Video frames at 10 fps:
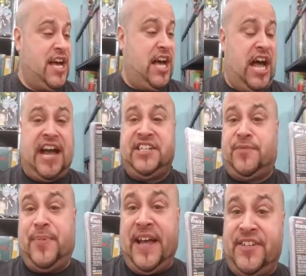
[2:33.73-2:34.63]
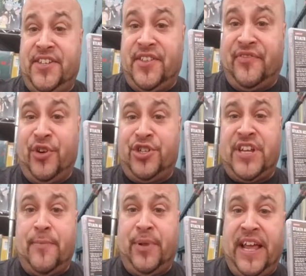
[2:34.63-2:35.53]
I spent the first
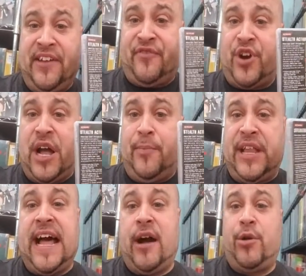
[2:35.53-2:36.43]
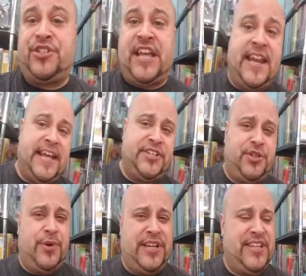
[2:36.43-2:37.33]
day playing it for a couple of hours, getting
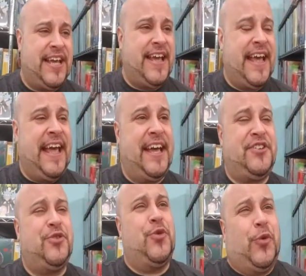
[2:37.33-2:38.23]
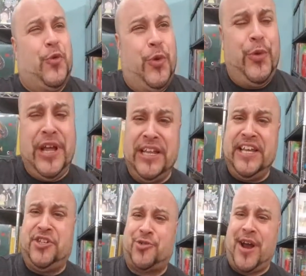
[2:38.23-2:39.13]
into it, and really
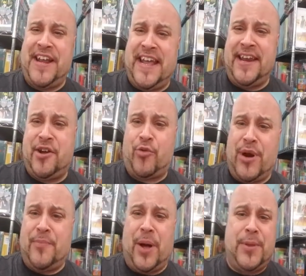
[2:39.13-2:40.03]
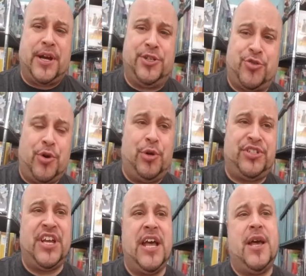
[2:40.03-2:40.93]
trying to get a grip on the
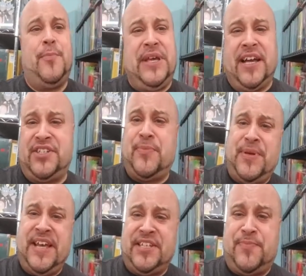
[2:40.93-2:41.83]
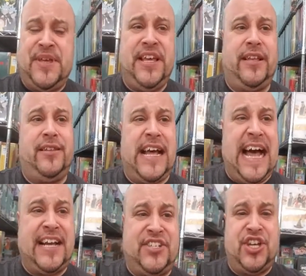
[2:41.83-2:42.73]
controls. Because the PSP
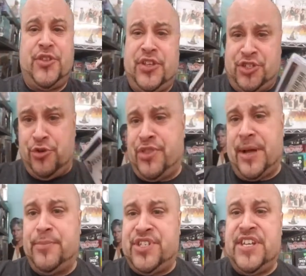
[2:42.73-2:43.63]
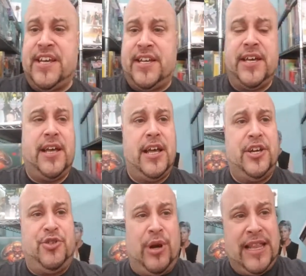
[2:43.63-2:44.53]
lacks the 2 thumbstick
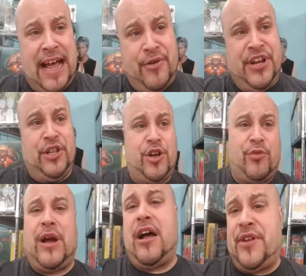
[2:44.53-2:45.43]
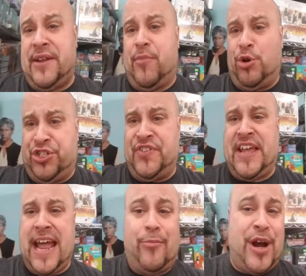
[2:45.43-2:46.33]
to allow you to look around and motion the
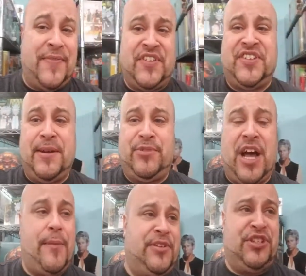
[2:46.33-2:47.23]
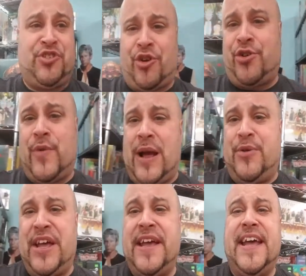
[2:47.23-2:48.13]
camera at the same time as you turn
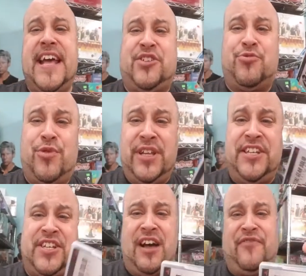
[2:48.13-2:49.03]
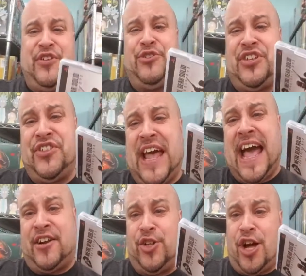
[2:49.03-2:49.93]
around, it's really tough using the
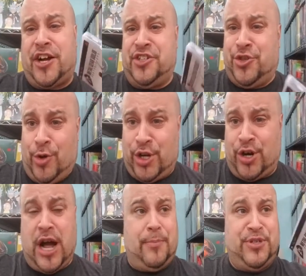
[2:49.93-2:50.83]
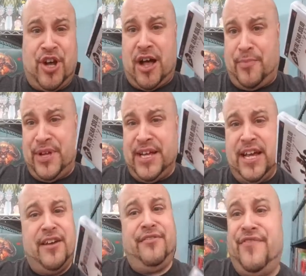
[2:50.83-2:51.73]
analog controller up top.
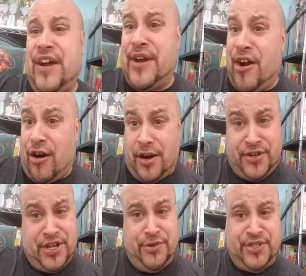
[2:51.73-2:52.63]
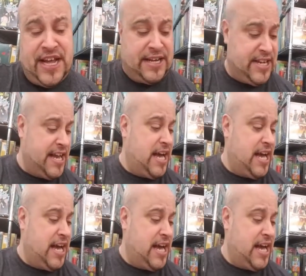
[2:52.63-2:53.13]
Very hard to use that.